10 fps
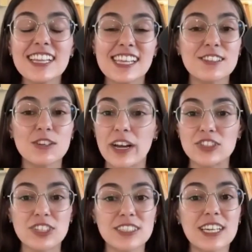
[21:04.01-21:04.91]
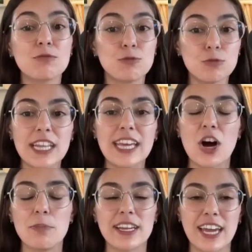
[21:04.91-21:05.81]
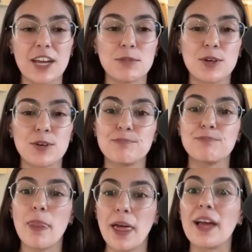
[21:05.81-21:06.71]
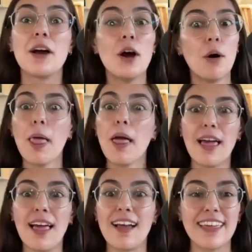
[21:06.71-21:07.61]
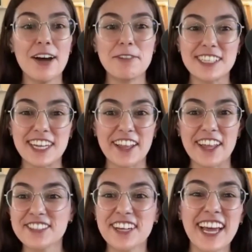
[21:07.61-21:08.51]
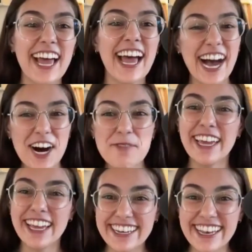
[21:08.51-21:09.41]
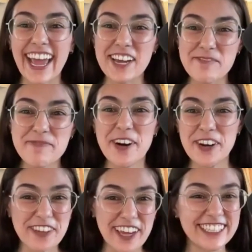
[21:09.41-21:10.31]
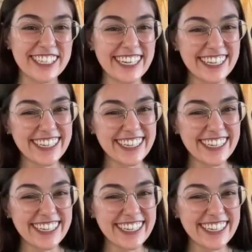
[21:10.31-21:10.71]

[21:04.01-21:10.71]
these questions can really help ignite, that wasn't English, help ignite motivation.